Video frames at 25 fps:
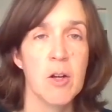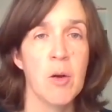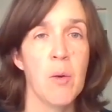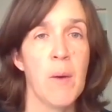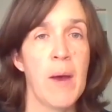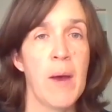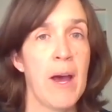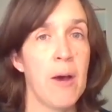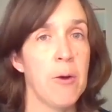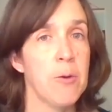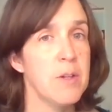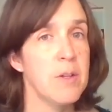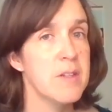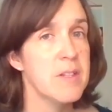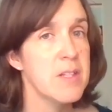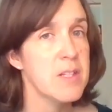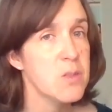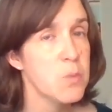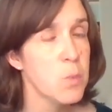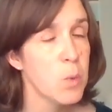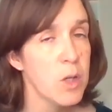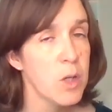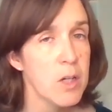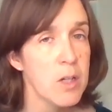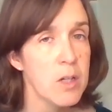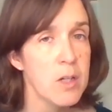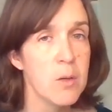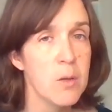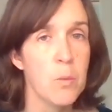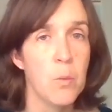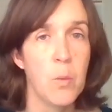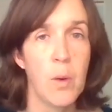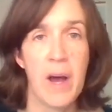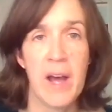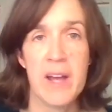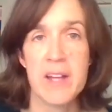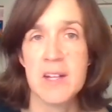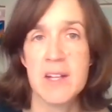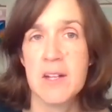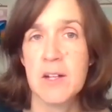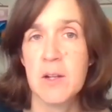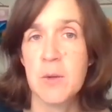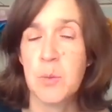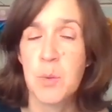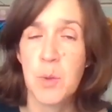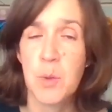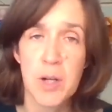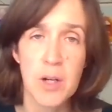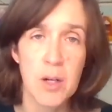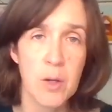How did this work? Why did it
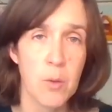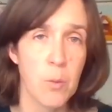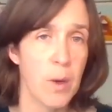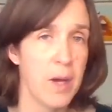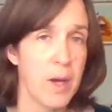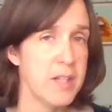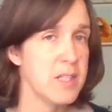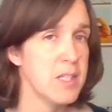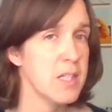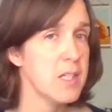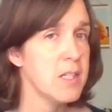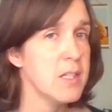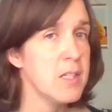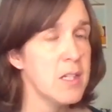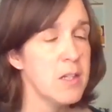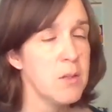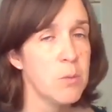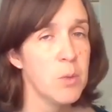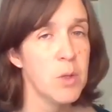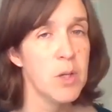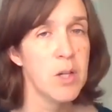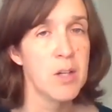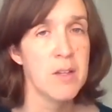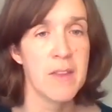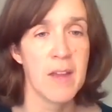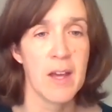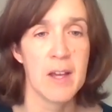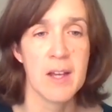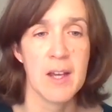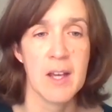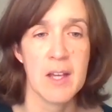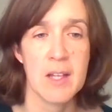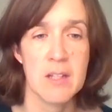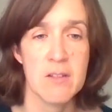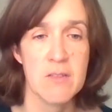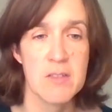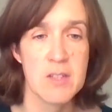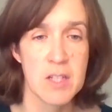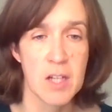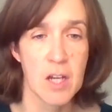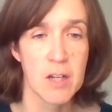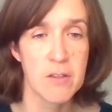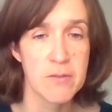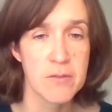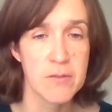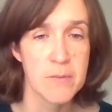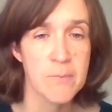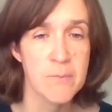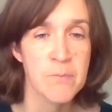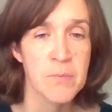work? Why didn't it work? That kind of
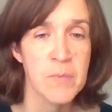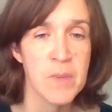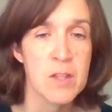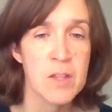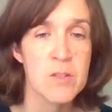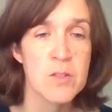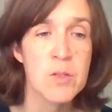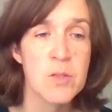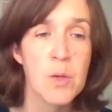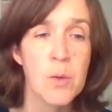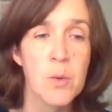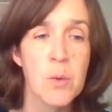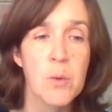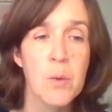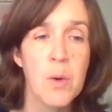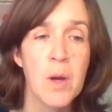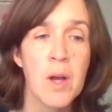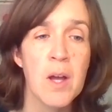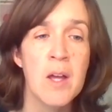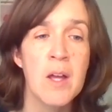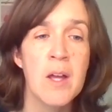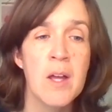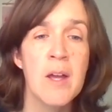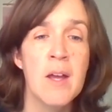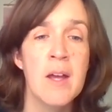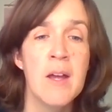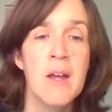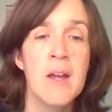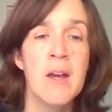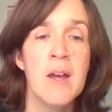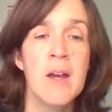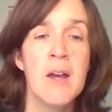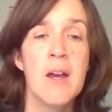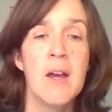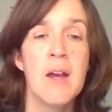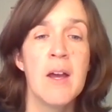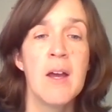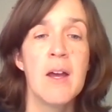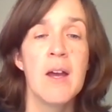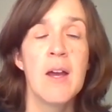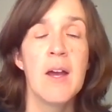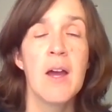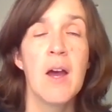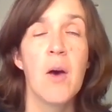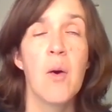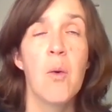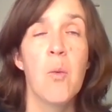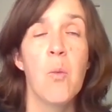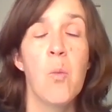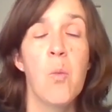stuff. So
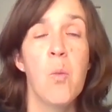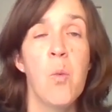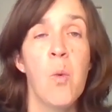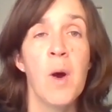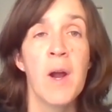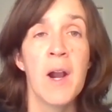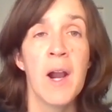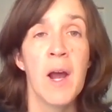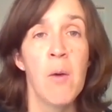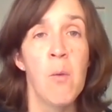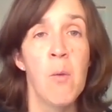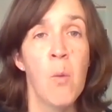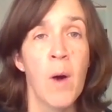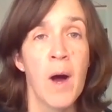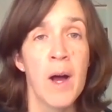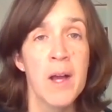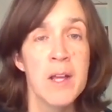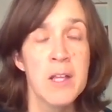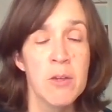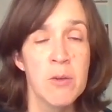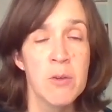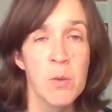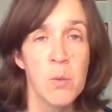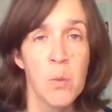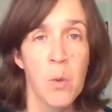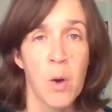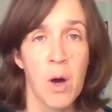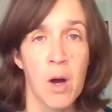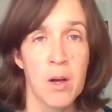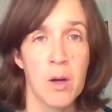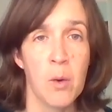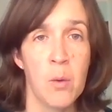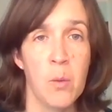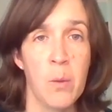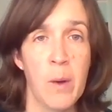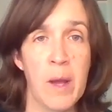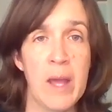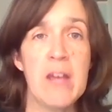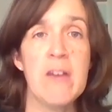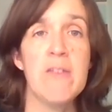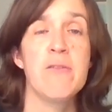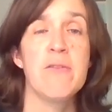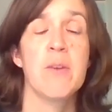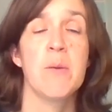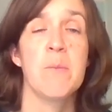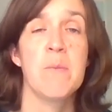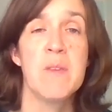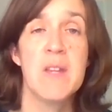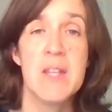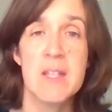what I want you to walk away
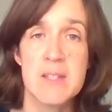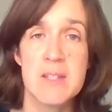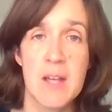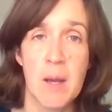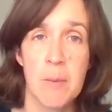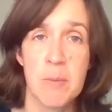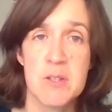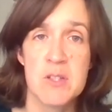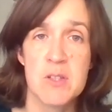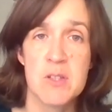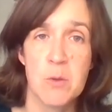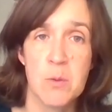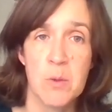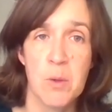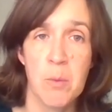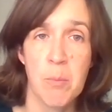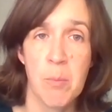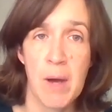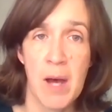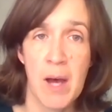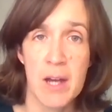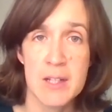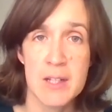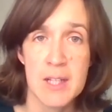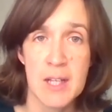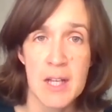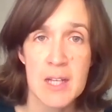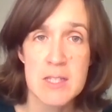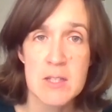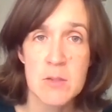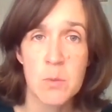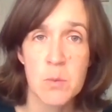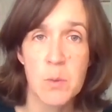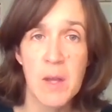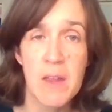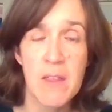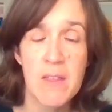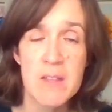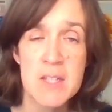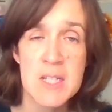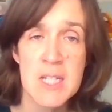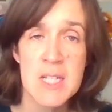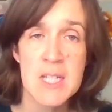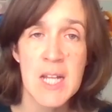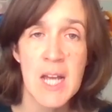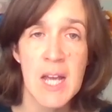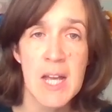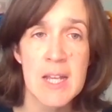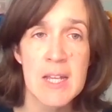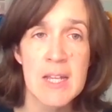from this episode of the podcast with
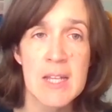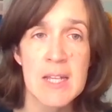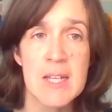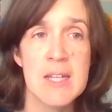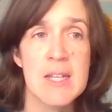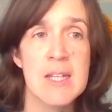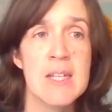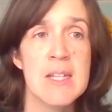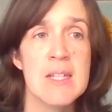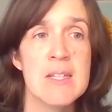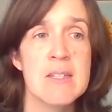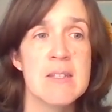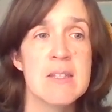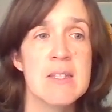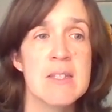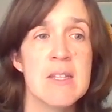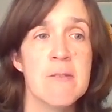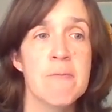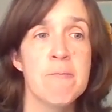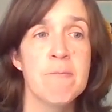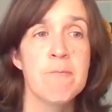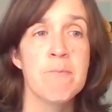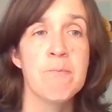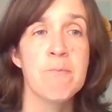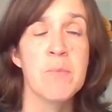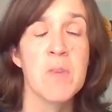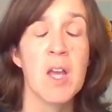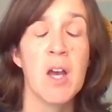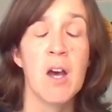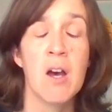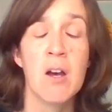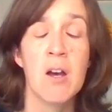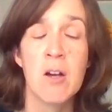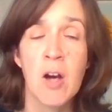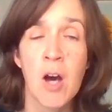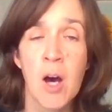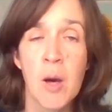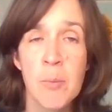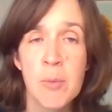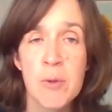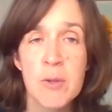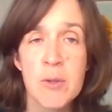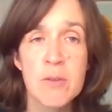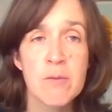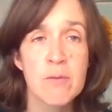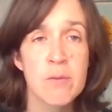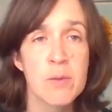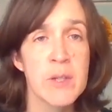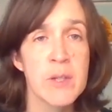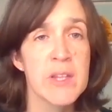today is a couple
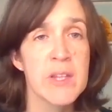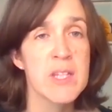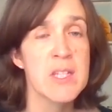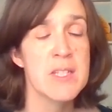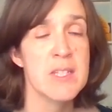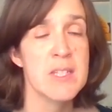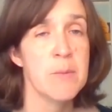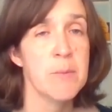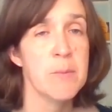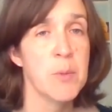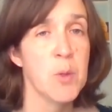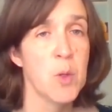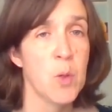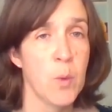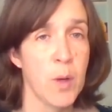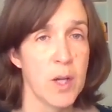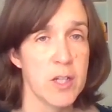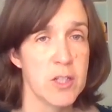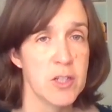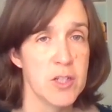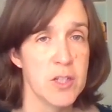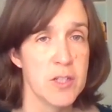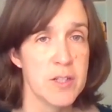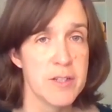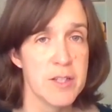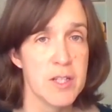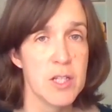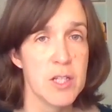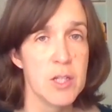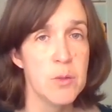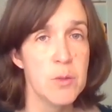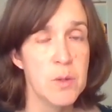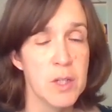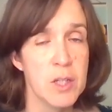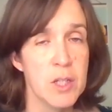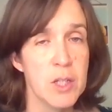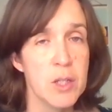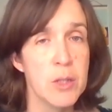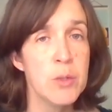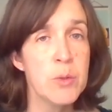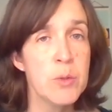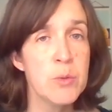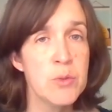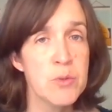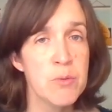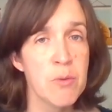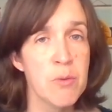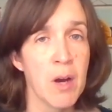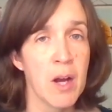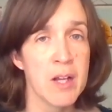of really simple questions that you can
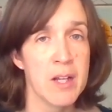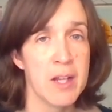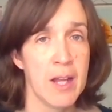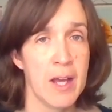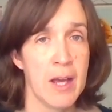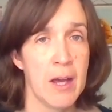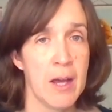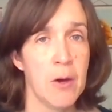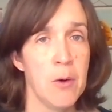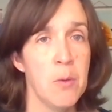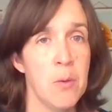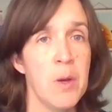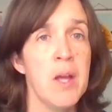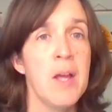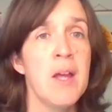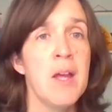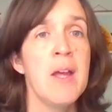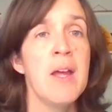use right now